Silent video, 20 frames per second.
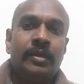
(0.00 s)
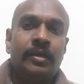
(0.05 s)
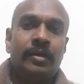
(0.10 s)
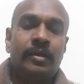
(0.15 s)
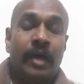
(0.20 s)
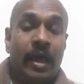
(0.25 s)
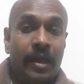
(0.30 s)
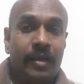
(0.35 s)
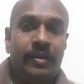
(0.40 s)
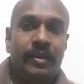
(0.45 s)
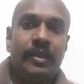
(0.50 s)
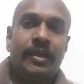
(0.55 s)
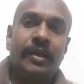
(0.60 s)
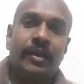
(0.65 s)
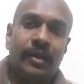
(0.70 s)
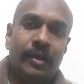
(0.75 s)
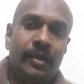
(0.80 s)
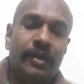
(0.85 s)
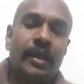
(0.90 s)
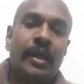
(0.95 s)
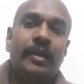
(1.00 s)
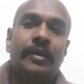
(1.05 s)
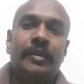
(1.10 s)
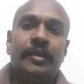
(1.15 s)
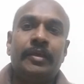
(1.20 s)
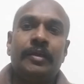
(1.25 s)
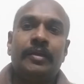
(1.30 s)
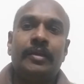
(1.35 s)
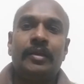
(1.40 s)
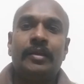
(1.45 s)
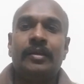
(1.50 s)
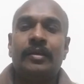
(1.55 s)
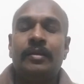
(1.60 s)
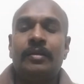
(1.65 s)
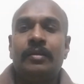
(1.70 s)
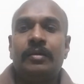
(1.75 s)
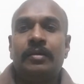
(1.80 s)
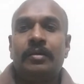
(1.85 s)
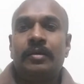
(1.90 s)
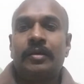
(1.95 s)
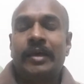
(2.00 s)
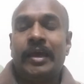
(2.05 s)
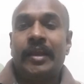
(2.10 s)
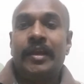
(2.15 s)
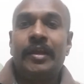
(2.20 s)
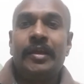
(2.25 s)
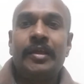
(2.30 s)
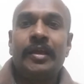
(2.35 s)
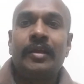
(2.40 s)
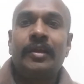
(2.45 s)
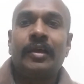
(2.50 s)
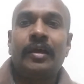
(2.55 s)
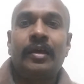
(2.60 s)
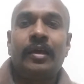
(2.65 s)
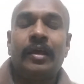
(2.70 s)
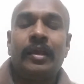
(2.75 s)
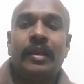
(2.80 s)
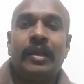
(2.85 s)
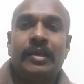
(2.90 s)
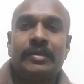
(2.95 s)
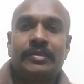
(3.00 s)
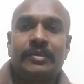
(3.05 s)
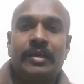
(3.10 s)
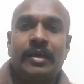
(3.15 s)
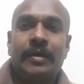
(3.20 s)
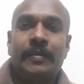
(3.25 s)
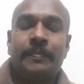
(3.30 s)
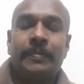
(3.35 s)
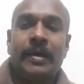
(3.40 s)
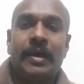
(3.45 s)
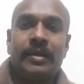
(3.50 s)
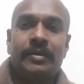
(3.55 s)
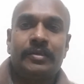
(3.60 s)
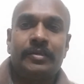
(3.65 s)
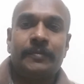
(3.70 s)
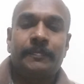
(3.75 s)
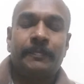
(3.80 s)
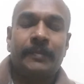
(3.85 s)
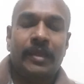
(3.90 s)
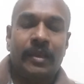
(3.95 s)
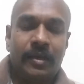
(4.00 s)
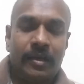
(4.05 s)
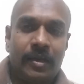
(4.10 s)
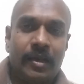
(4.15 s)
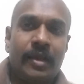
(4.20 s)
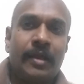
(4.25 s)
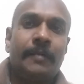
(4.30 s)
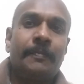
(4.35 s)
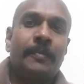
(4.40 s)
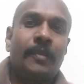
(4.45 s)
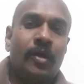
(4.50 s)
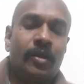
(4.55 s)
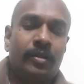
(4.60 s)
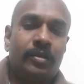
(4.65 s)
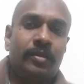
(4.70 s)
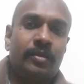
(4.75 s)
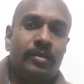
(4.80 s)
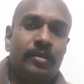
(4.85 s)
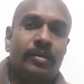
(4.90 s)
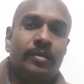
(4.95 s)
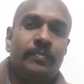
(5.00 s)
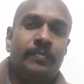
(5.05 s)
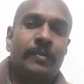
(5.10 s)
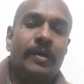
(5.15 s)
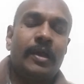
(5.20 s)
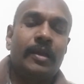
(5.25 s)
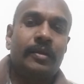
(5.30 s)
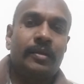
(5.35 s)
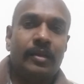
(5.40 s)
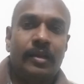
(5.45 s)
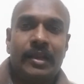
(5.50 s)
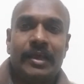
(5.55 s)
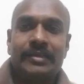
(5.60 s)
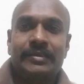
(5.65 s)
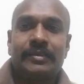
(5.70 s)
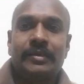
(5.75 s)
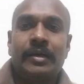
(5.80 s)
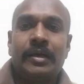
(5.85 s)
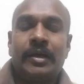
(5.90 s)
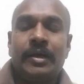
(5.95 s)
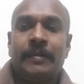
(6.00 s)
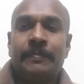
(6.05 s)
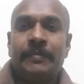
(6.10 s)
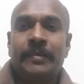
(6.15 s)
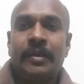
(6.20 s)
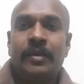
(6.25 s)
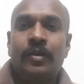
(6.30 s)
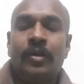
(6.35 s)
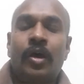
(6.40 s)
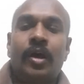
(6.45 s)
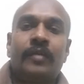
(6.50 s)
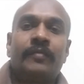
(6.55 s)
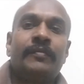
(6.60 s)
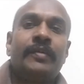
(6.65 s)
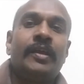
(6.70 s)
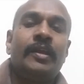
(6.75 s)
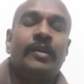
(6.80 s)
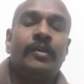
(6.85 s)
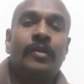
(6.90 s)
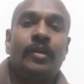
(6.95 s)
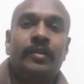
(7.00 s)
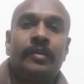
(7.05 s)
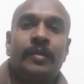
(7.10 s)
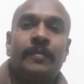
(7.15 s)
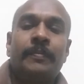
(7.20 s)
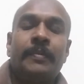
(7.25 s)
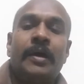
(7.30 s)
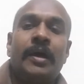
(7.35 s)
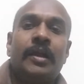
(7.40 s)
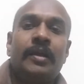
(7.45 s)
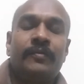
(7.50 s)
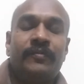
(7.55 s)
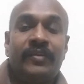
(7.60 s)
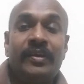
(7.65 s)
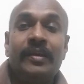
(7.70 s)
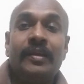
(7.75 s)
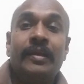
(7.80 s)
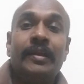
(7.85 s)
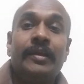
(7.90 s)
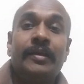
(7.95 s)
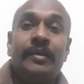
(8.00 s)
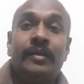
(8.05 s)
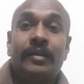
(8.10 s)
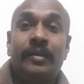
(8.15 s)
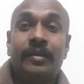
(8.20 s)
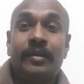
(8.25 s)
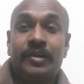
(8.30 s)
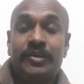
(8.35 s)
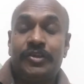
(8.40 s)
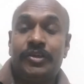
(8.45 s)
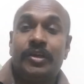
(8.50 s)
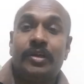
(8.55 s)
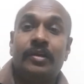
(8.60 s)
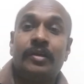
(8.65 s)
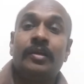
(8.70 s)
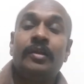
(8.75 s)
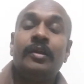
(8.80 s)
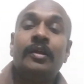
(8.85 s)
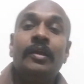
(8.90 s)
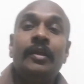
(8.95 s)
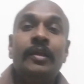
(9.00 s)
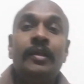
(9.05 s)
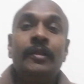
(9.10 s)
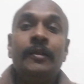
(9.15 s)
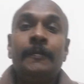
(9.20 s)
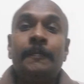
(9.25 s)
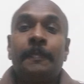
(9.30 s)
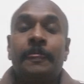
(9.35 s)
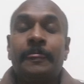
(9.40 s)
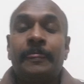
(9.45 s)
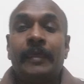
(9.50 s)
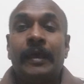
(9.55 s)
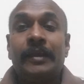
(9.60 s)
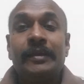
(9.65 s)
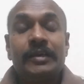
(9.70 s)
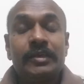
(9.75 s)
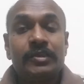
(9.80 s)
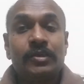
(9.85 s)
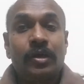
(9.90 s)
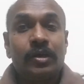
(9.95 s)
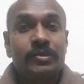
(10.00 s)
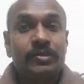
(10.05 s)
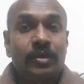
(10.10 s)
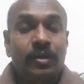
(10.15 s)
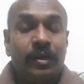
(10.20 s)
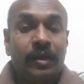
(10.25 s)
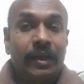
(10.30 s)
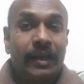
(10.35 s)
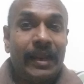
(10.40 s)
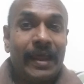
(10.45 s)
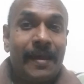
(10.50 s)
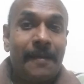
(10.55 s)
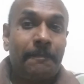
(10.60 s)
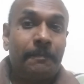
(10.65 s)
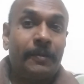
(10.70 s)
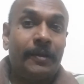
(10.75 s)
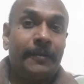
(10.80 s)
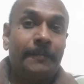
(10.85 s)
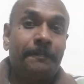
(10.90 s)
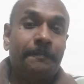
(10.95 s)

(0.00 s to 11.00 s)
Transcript: Arctic and Antarctic, in Canadian Alaska part, Canada north part, Alaska, in Norway northern part, Finland and Russian, and it is also trapped